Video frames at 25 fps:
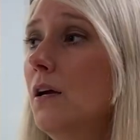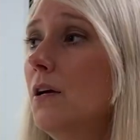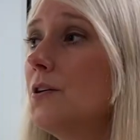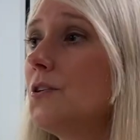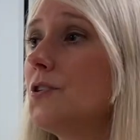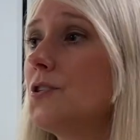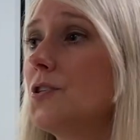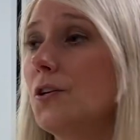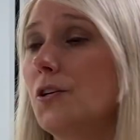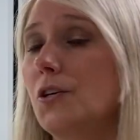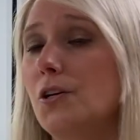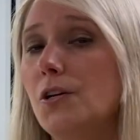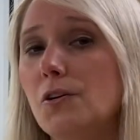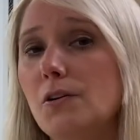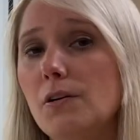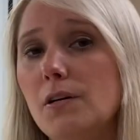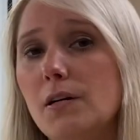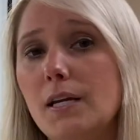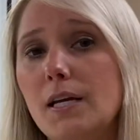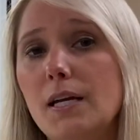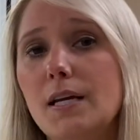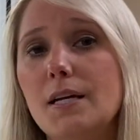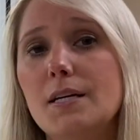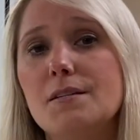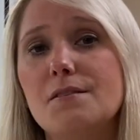
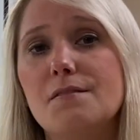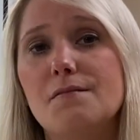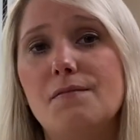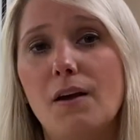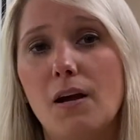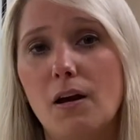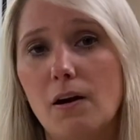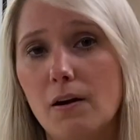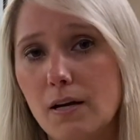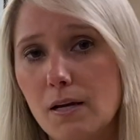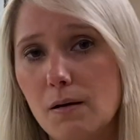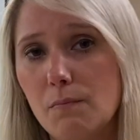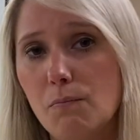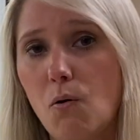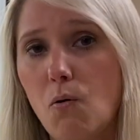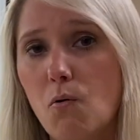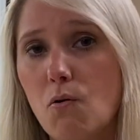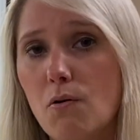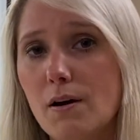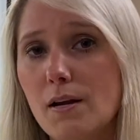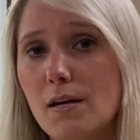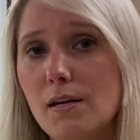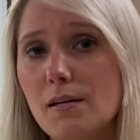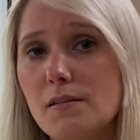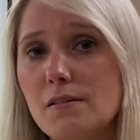Security is very
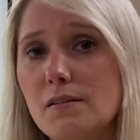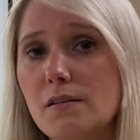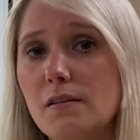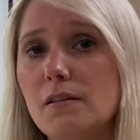important